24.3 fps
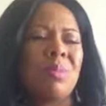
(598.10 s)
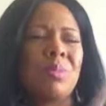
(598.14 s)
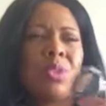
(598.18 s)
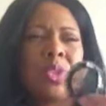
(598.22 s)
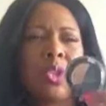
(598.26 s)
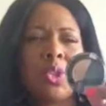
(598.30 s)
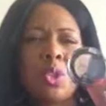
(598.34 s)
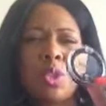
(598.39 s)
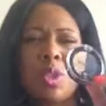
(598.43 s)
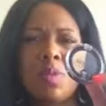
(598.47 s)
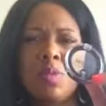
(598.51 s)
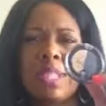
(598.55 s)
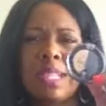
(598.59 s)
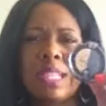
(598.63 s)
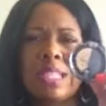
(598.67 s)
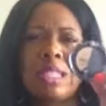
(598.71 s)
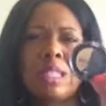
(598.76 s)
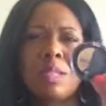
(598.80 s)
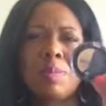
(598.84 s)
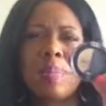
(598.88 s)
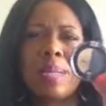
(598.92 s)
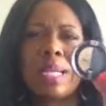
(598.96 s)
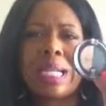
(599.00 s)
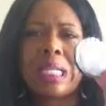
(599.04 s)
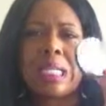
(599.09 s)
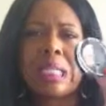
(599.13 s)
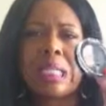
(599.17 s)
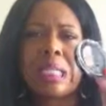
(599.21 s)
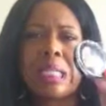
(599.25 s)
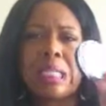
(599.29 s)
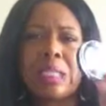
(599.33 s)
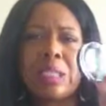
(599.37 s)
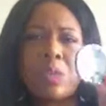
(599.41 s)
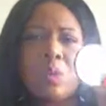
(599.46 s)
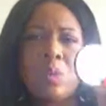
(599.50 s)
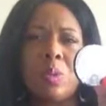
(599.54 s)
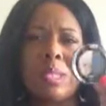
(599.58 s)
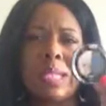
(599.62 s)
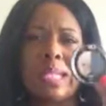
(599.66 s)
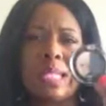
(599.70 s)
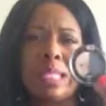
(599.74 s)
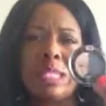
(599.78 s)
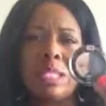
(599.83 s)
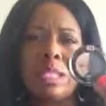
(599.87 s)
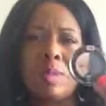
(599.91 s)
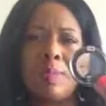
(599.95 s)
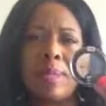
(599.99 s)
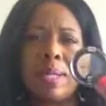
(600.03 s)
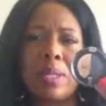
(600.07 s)
sort of like speckly, little
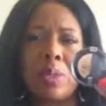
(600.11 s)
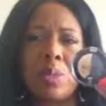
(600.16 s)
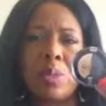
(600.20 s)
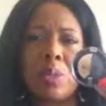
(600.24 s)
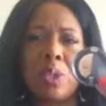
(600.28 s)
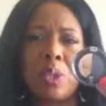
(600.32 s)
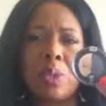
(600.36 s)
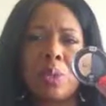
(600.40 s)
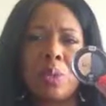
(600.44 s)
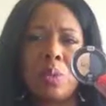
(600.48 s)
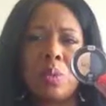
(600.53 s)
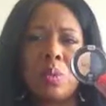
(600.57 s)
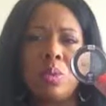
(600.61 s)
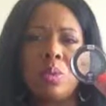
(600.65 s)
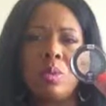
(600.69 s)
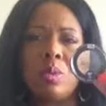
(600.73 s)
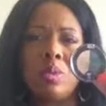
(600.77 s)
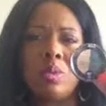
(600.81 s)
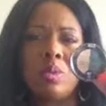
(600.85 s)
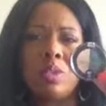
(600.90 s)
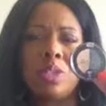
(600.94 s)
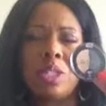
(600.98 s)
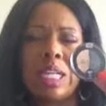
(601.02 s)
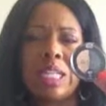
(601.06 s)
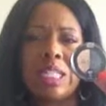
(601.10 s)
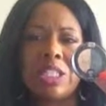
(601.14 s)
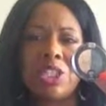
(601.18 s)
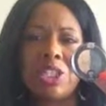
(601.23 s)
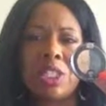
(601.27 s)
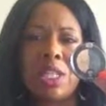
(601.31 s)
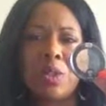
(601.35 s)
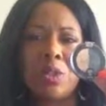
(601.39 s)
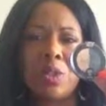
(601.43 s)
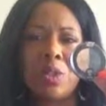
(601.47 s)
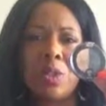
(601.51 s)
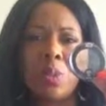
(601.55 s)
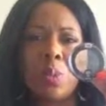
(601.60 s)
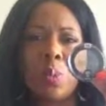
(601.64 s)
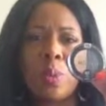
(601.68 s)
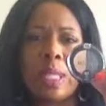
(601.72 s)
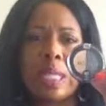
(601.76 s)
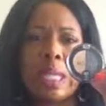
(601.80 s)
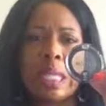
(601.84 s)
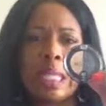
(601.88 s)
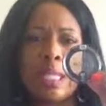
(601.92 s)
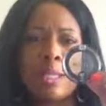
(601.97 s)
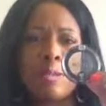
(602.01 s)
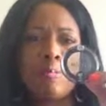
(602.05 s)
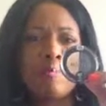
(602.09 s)
light speckled gold eyeshadow to go
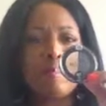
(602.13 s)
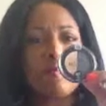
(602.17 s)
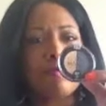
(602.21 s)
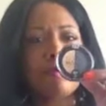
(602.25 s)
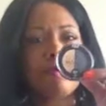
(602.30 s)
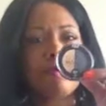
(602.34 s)
with it.